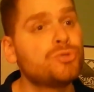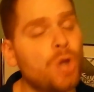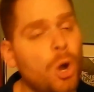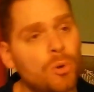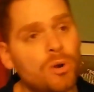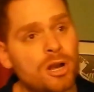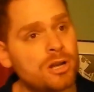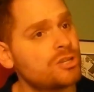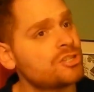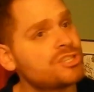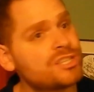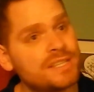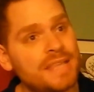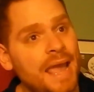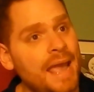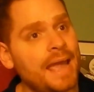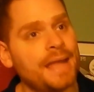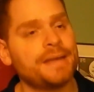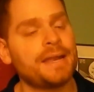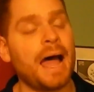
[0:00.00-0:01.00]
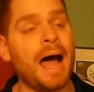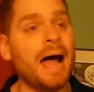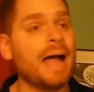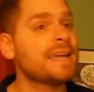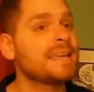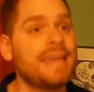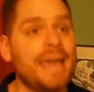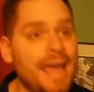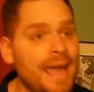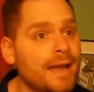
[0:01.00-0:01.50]
you don't understand. I
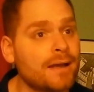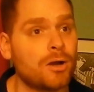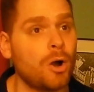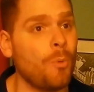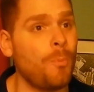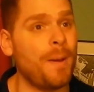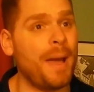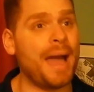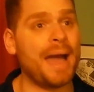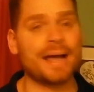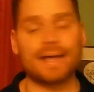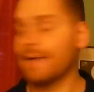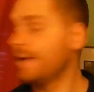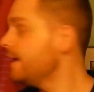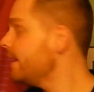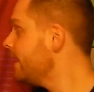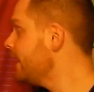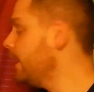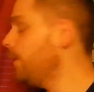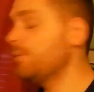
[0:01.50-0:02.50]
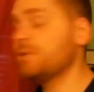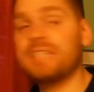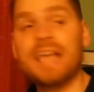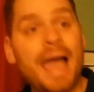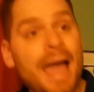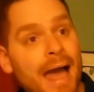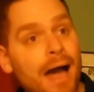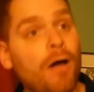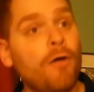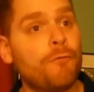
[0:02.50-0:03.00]
can't go back. It was
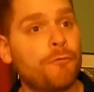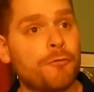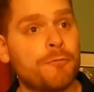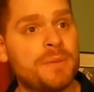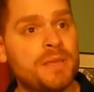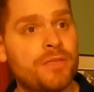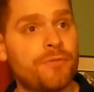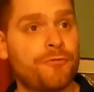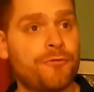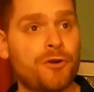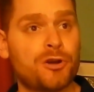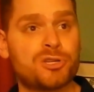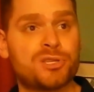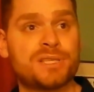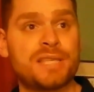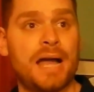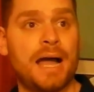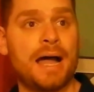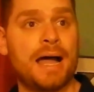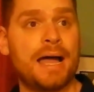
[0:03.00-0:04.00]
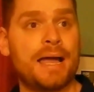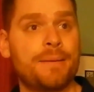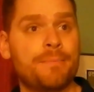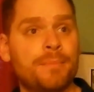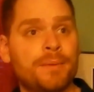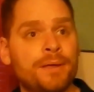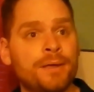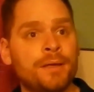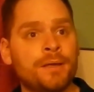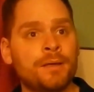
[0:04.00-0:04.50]
hell for me the first time.
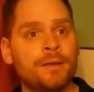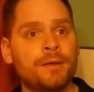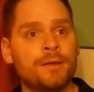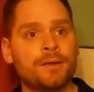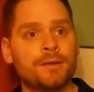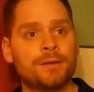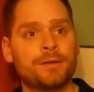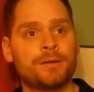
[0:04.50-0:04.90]
Oh,